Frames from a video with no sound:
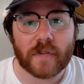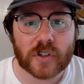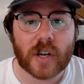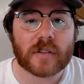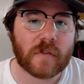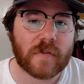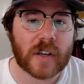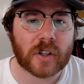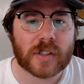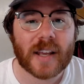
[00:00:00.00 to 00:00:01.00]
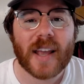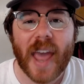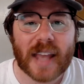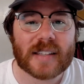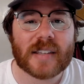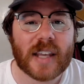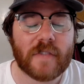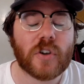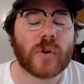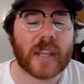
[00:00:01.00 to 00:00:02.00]
for Justin Fields and see
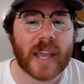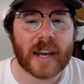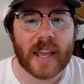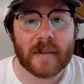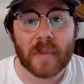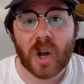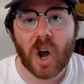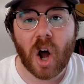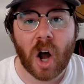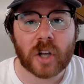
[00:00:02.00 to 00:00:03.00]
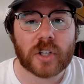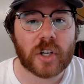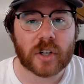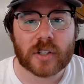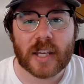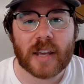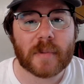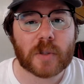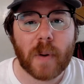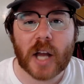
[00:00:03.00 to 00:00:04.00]
if you could get him onto your team.
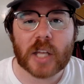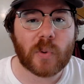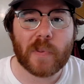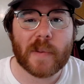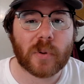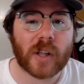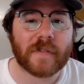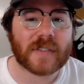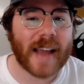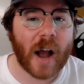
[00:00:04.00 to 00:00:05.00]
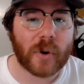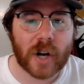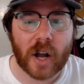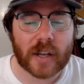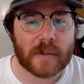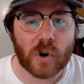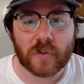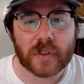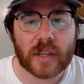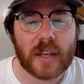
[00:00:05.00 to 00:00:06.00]
It's possible people have soured on him
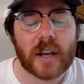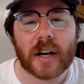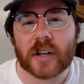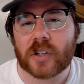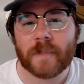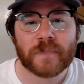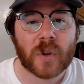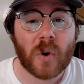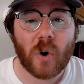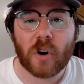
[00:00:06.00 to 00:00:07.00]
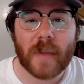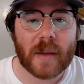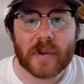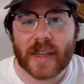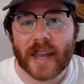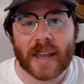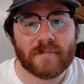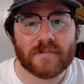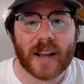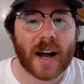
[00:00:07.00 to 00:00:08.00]
over the years, or maybe
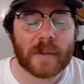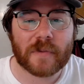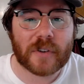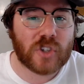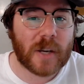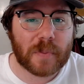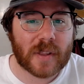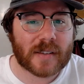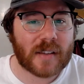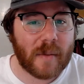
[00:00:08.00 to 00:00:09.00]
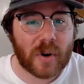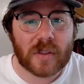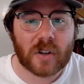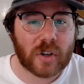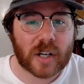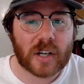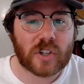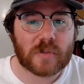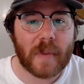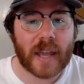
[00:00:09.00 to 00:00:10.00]
they got him for cheaper this summer and they're looking to
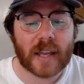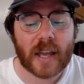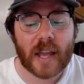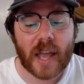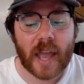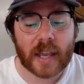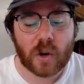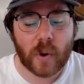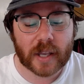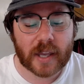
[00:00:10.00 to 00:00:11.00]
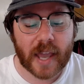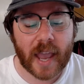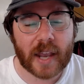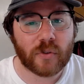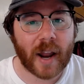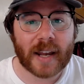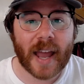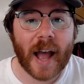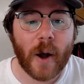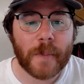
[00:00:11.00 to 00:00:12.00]
just make a quick gain right
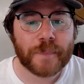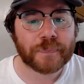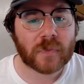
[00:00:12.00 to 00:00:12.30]
now.